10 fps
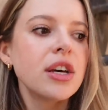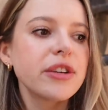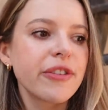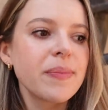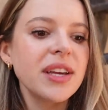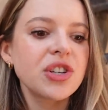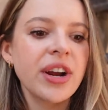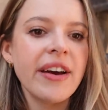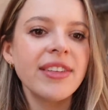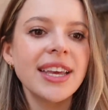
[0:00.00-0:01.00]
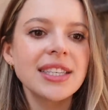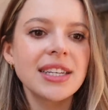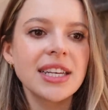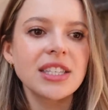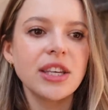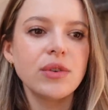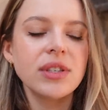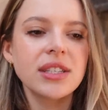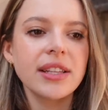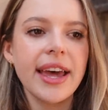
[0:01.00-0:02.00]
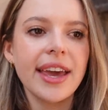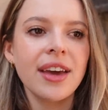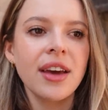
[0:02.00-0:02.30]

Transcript: So for me, traveling is an excuse to like